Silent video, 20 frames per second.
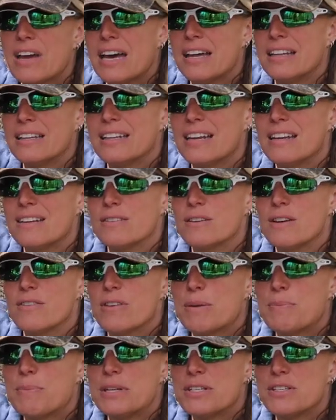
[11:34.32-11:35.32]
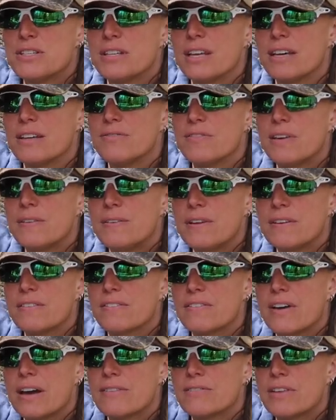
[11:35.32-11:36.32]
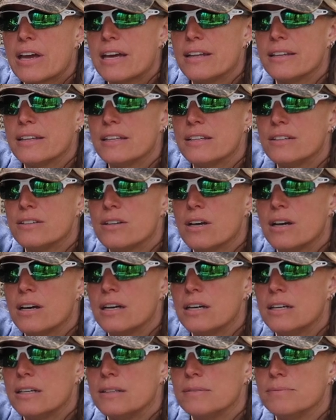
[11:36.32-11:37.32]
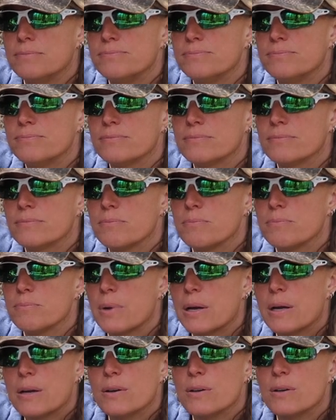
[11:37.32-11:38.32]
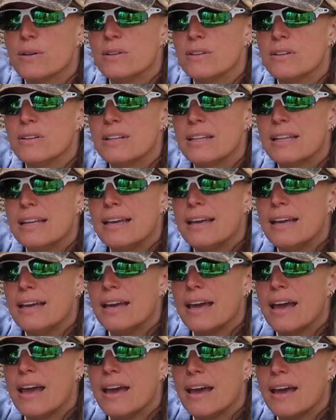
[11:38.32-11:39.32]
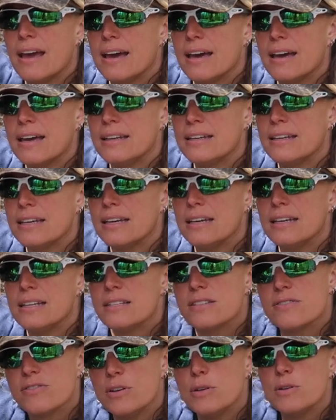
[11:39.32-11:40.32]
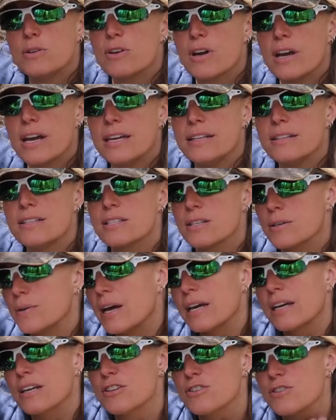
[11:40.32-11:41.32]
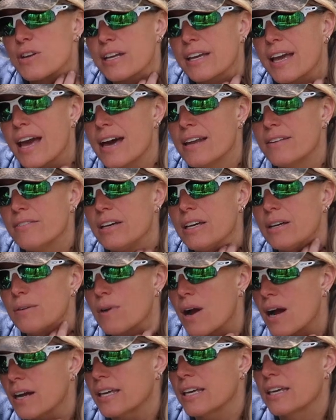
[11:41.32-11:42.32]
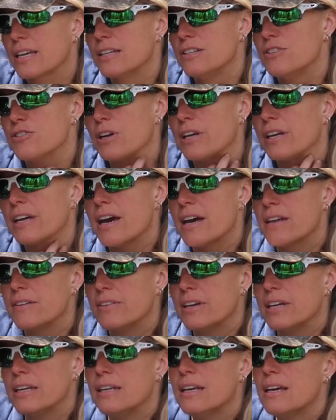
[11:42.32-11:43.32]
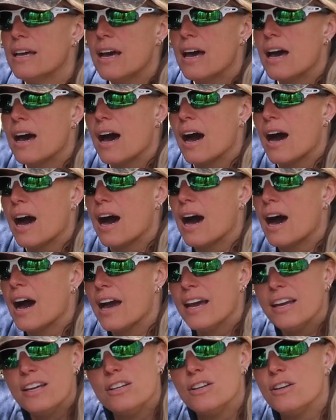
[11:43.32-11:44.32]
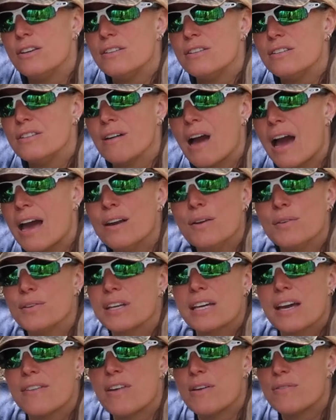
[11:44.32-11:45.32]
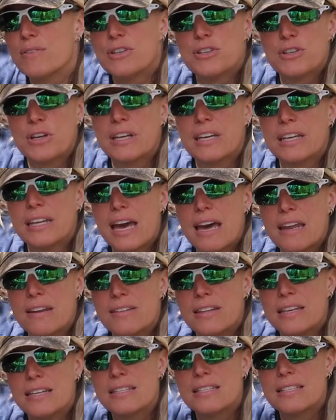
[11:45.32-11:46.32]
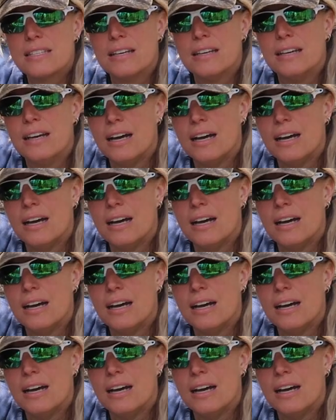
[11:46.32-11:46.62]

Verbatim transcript: gallon, I don't know if I mentioned that, 55 gallon barrel, and it's food grade, so I can drink out of it. Rocky can drink out of it. I don't think I've ever drinking out of this.